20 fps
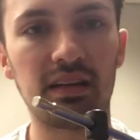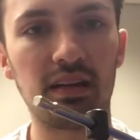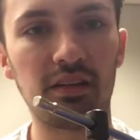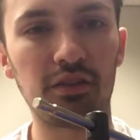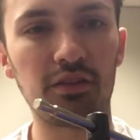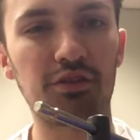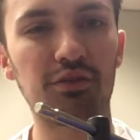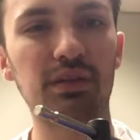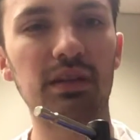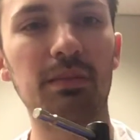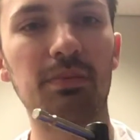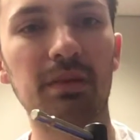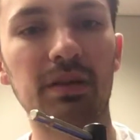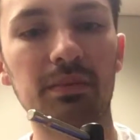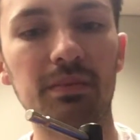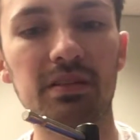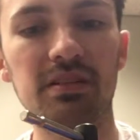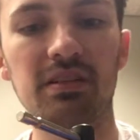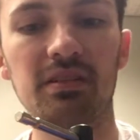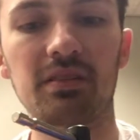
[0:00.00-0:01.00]
other 3D
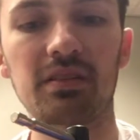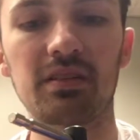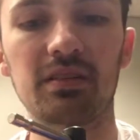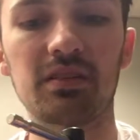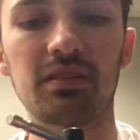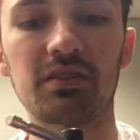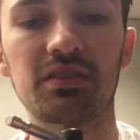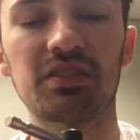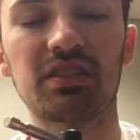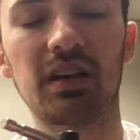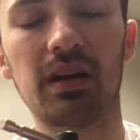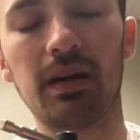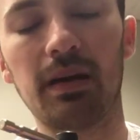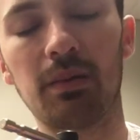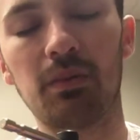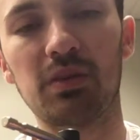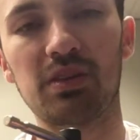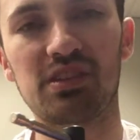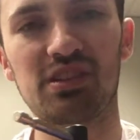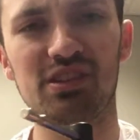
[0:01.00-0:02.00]
printed materials,
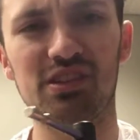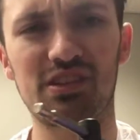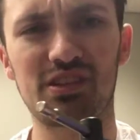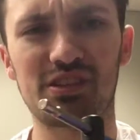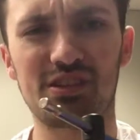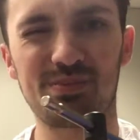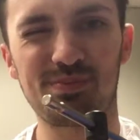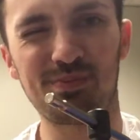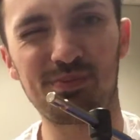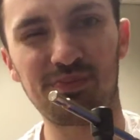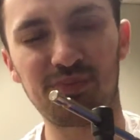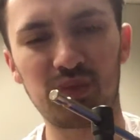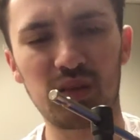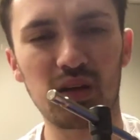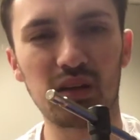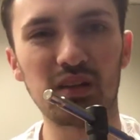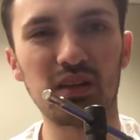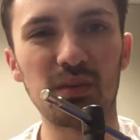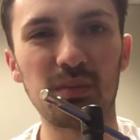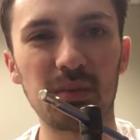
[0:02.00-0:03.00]
which
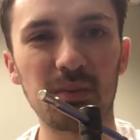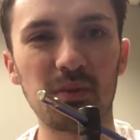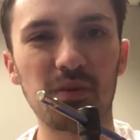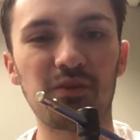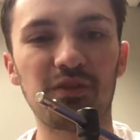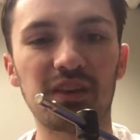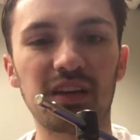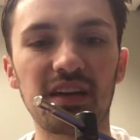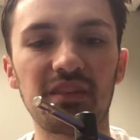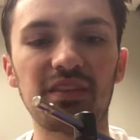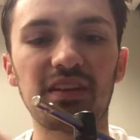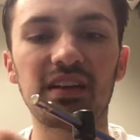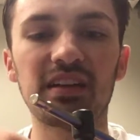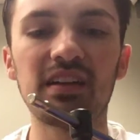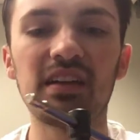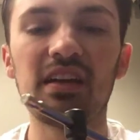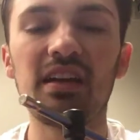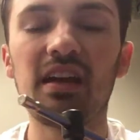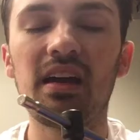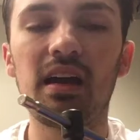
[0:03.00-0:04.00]
are a little bit more forgiving.